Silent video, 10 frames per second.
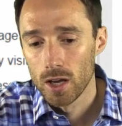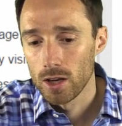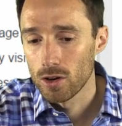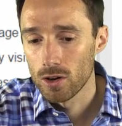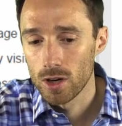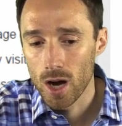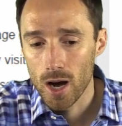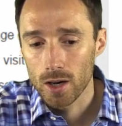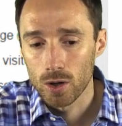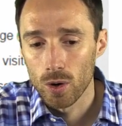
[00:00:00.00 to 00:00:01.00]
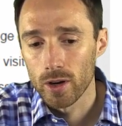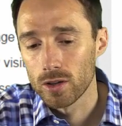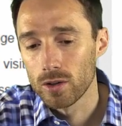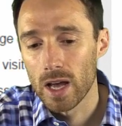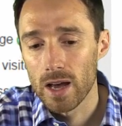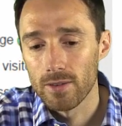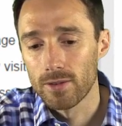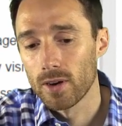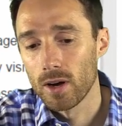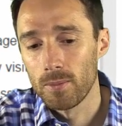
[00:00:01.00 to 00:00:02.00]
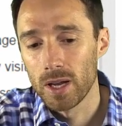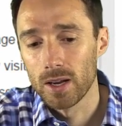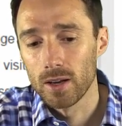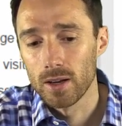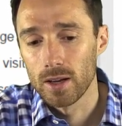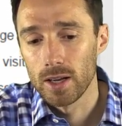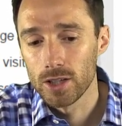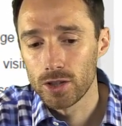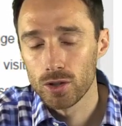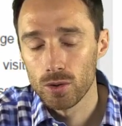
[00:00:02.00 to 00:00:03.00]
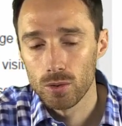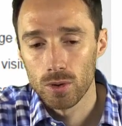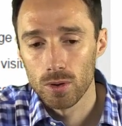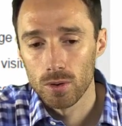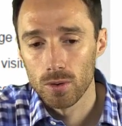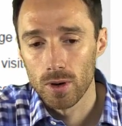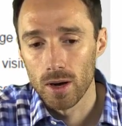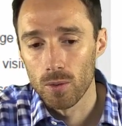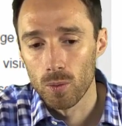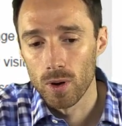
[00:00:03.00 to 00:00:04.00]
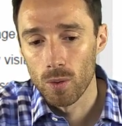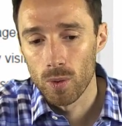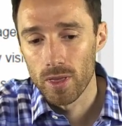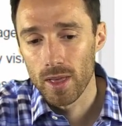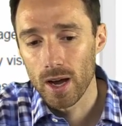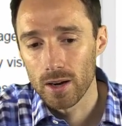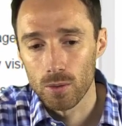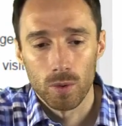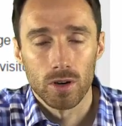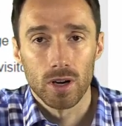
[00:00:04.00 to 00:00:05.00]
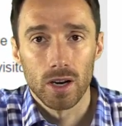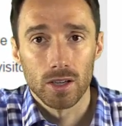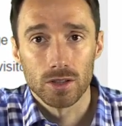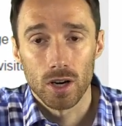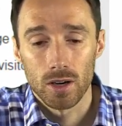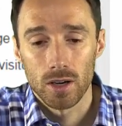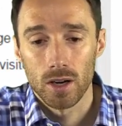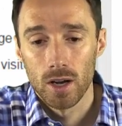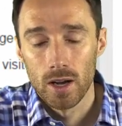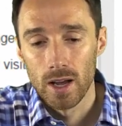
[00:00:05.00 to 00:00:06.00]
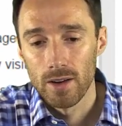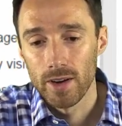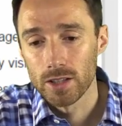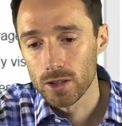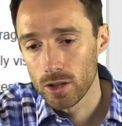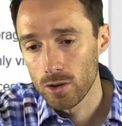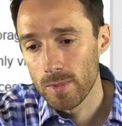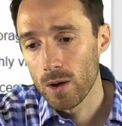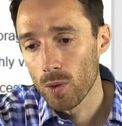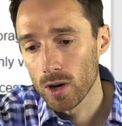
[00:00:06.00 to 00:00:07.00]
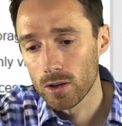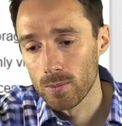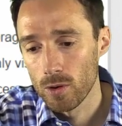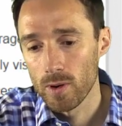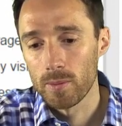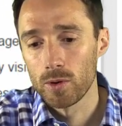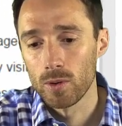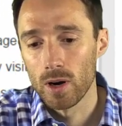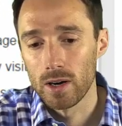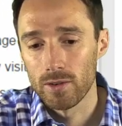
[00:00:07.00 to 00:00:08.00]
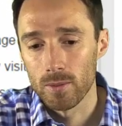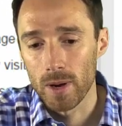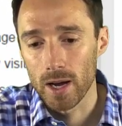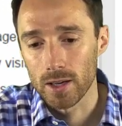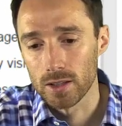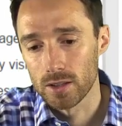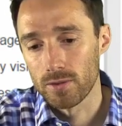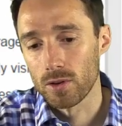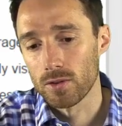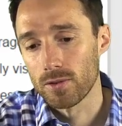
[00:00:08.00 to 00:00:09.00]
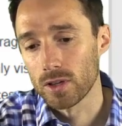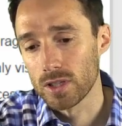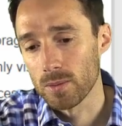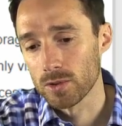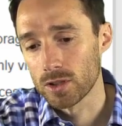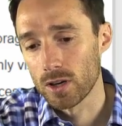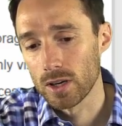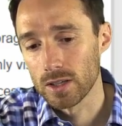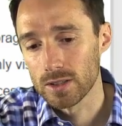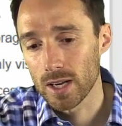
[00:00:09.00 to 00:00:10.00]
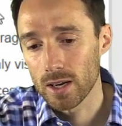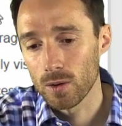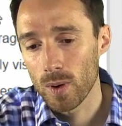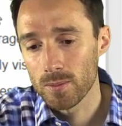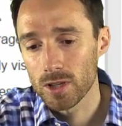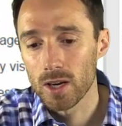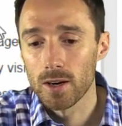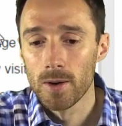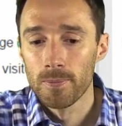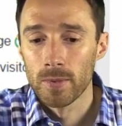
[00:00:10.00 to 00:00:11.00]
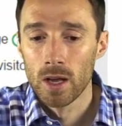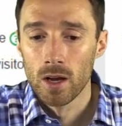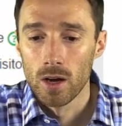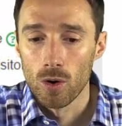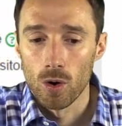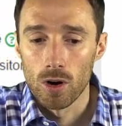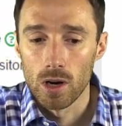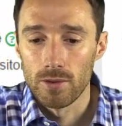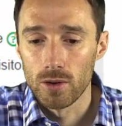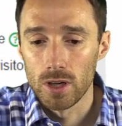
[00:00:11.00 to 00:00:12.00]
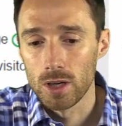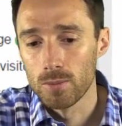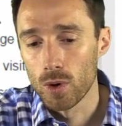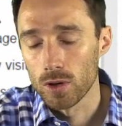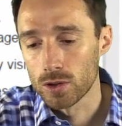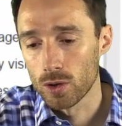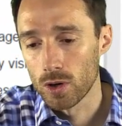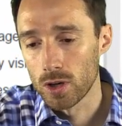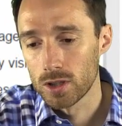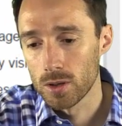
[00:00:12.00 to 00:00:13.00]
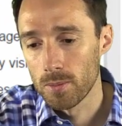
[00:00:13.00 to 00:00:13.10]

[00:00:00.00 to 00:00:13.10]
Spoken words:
You're not going to have a big issue with that when you're getting started. Eventually, you may want to move up to a different package if you're, for example, starting a second website, or if you need more storage.